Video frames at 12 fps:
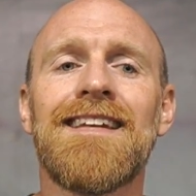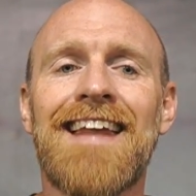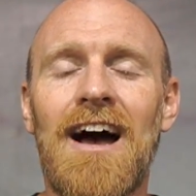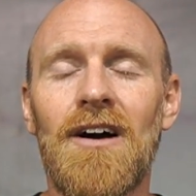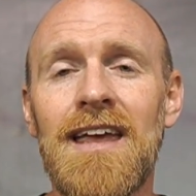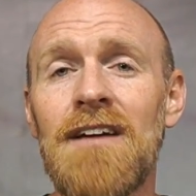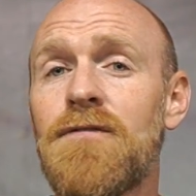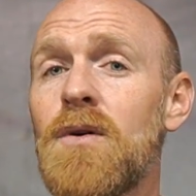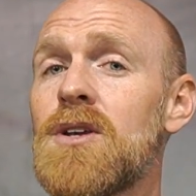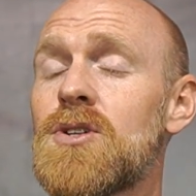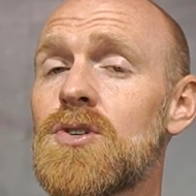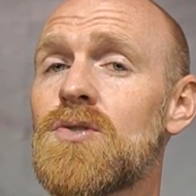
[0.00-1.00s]
Now, if
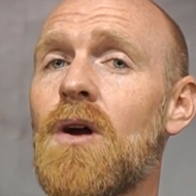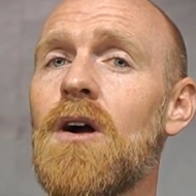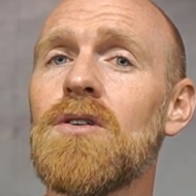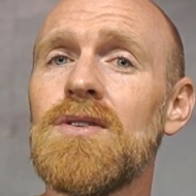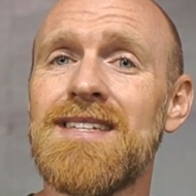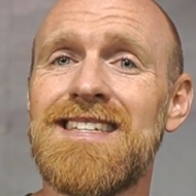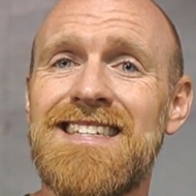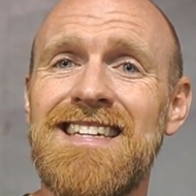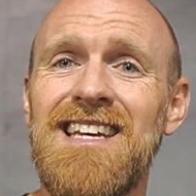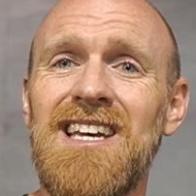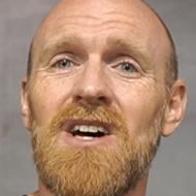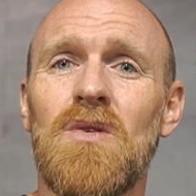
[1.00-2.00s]
we struggle
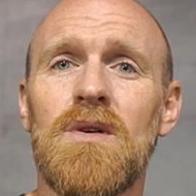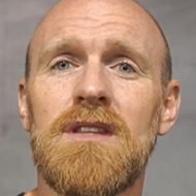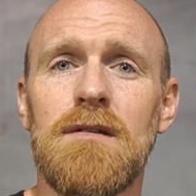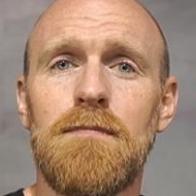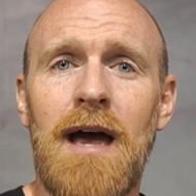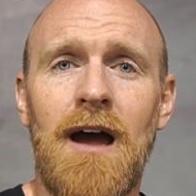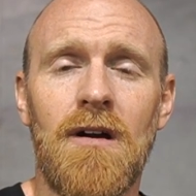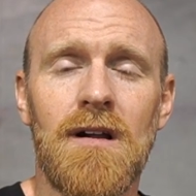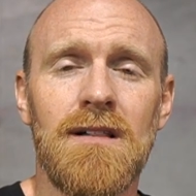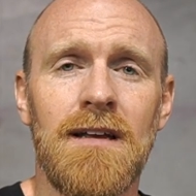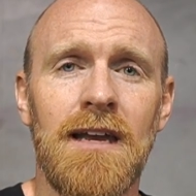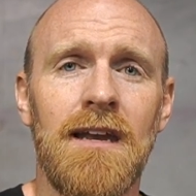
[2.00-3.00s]
still with the power
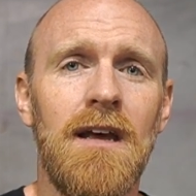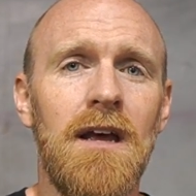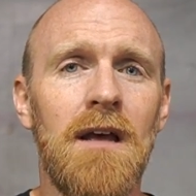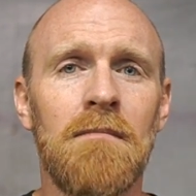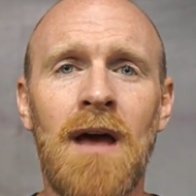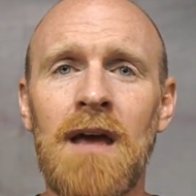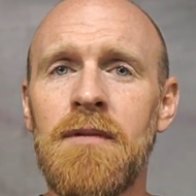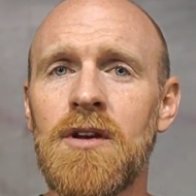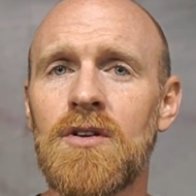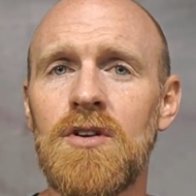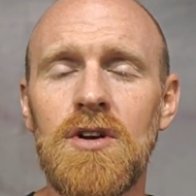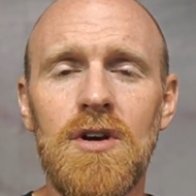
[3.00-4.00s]
clean, maybe
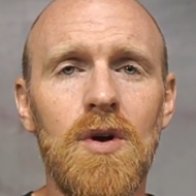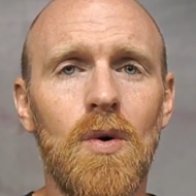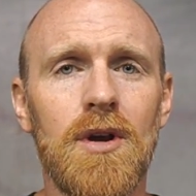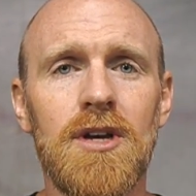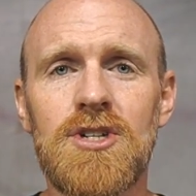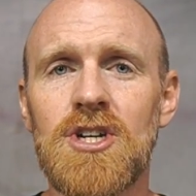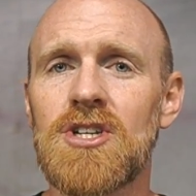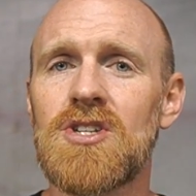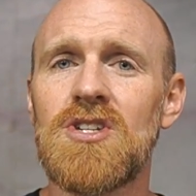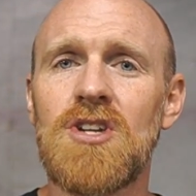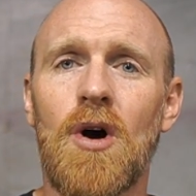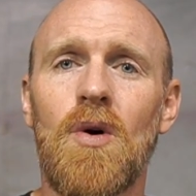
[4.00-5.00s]
you're new or you
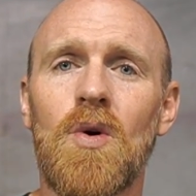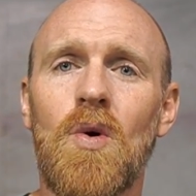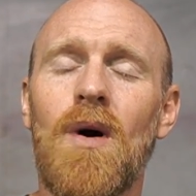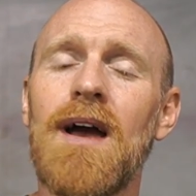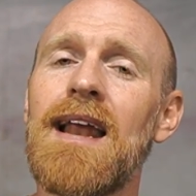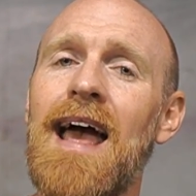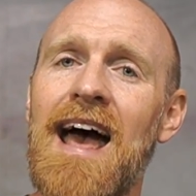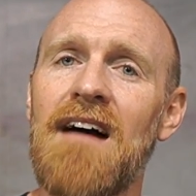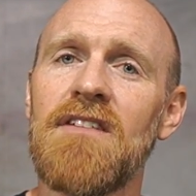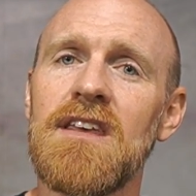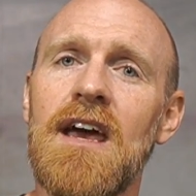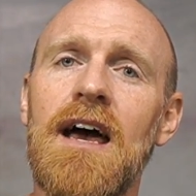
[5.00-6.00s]
just don't quite
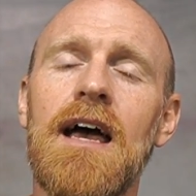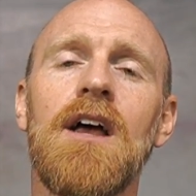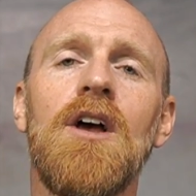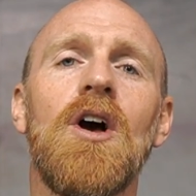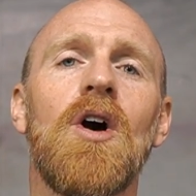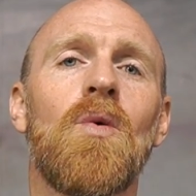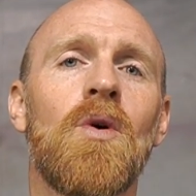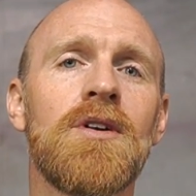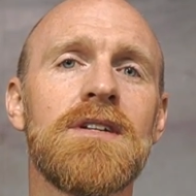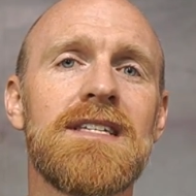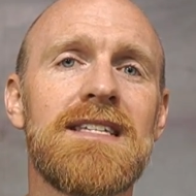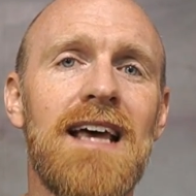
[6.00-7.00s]
have it yet, we're
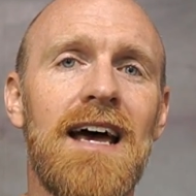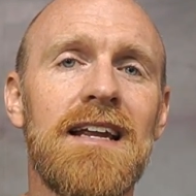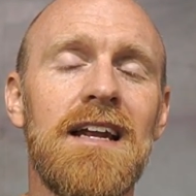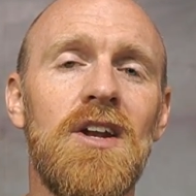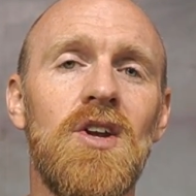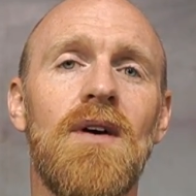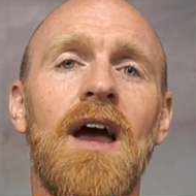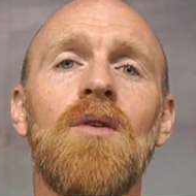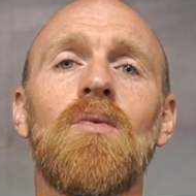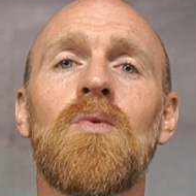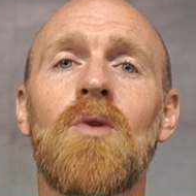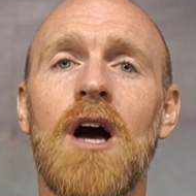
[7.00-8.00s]
instead gonna do a
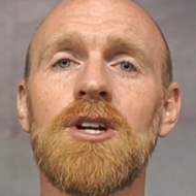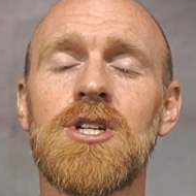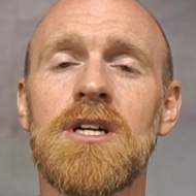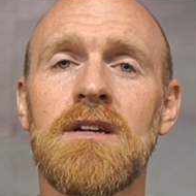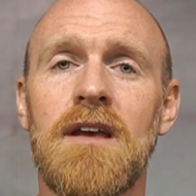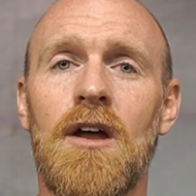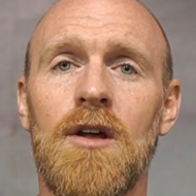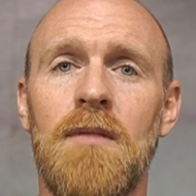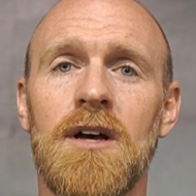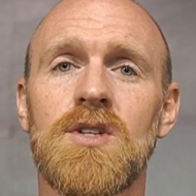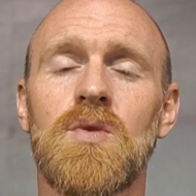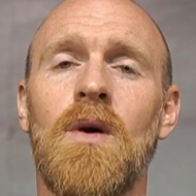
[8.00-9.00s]
Russian
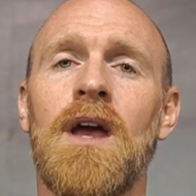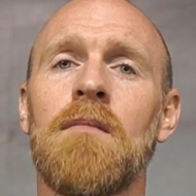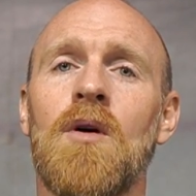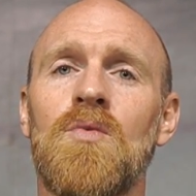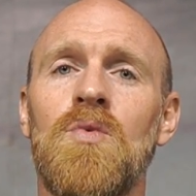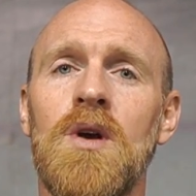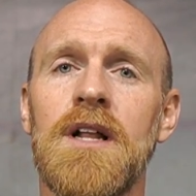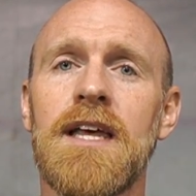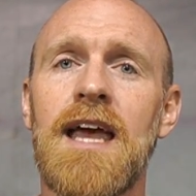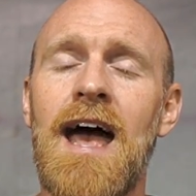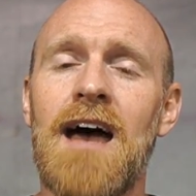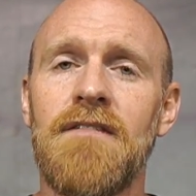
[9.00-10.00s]
kettlebell swing, but
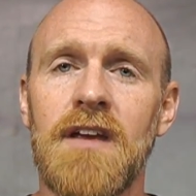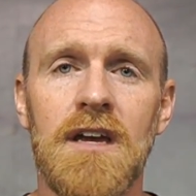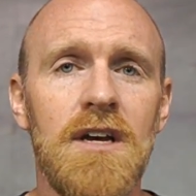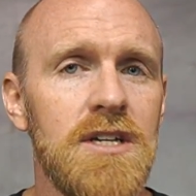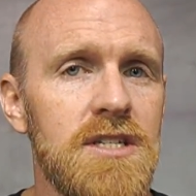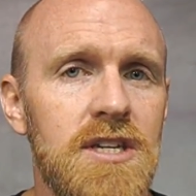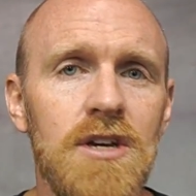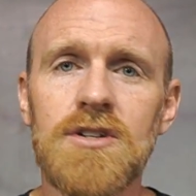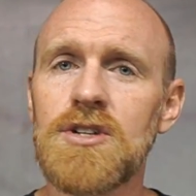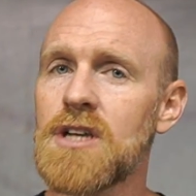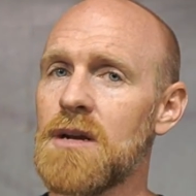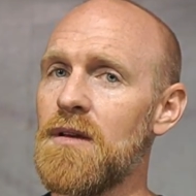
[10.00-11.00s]
really heavy. Still
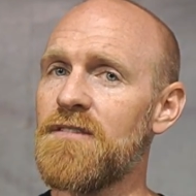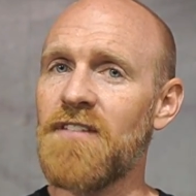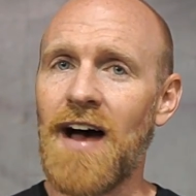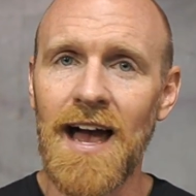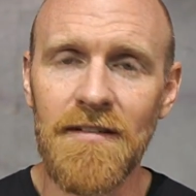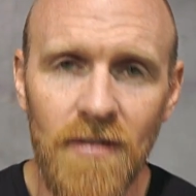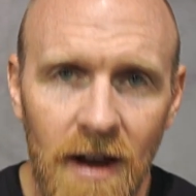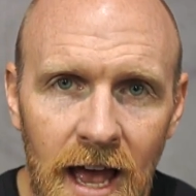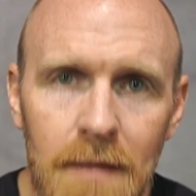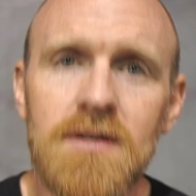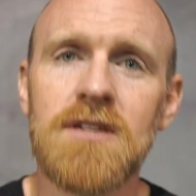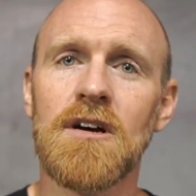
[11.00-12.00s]
just gonna be 5
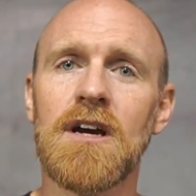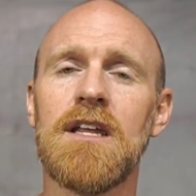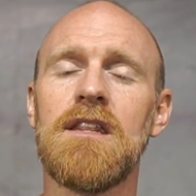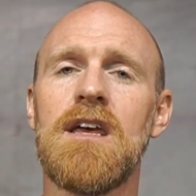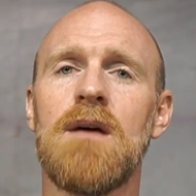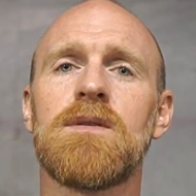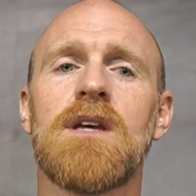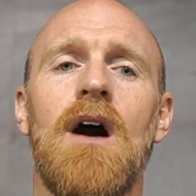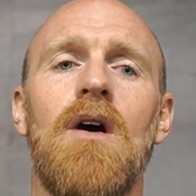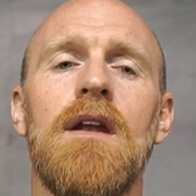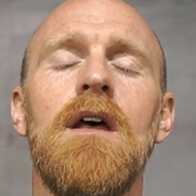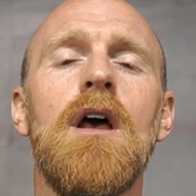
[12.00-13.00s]
reps, still getting the hips
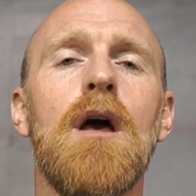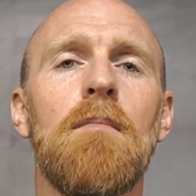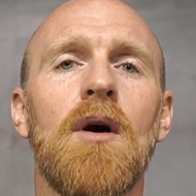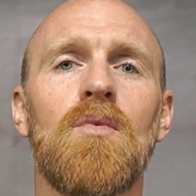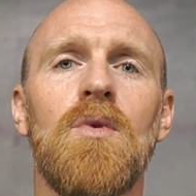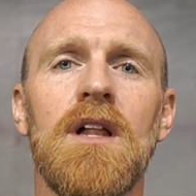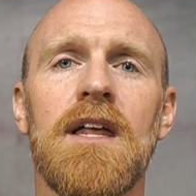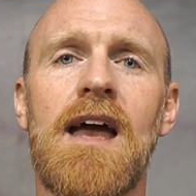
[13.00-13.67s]
going, but really